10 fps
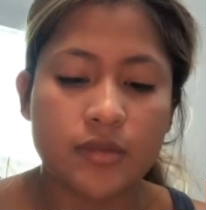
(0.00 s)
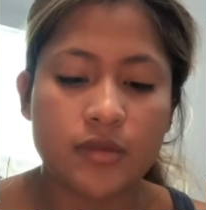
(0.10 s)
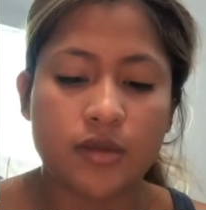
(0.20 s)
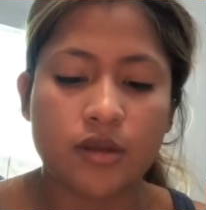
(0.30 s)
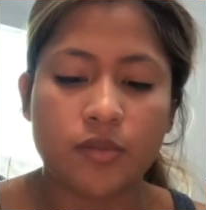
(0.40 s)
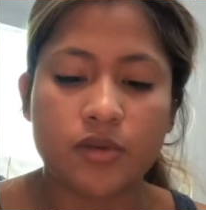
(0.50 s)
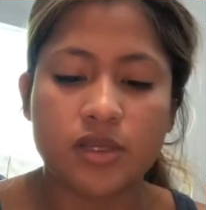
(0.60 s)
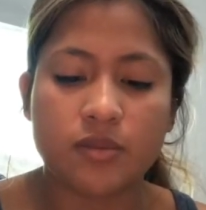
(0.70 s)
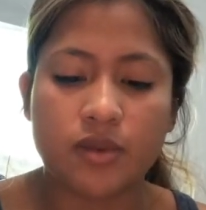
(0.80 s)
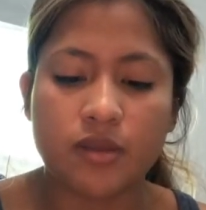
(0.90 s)
So I'll put
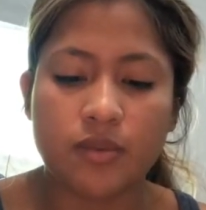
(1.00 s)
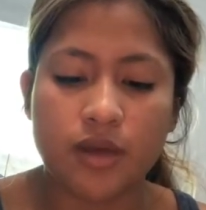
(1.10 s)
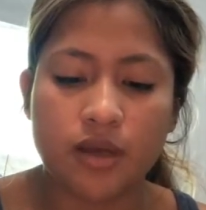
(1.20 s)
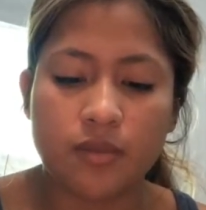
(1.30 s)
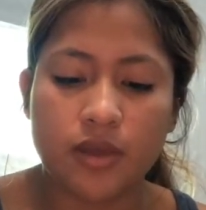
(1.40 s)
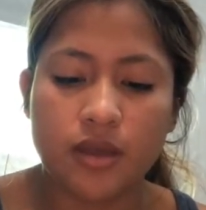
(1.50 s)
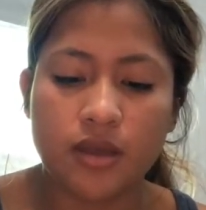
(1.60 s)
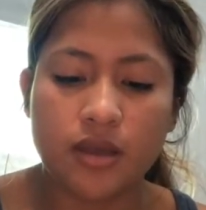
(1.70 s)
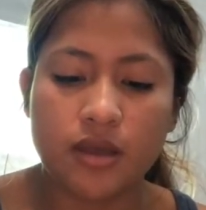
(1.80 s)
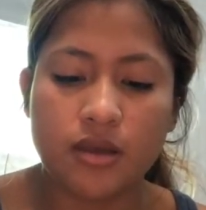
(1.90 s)
some on the back of
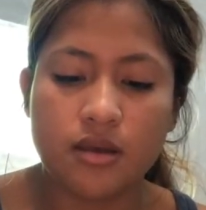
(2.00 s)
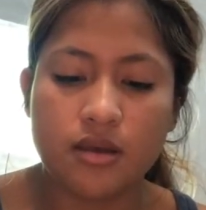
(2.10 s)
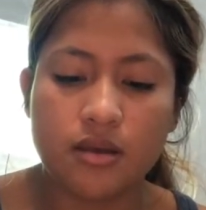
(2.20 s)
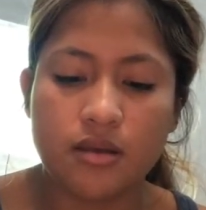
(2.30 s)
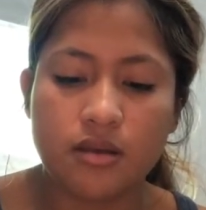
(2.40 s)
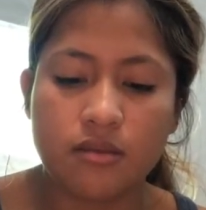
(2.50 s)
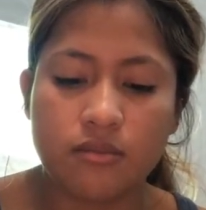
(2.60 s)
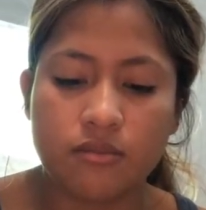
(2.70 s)
my hand.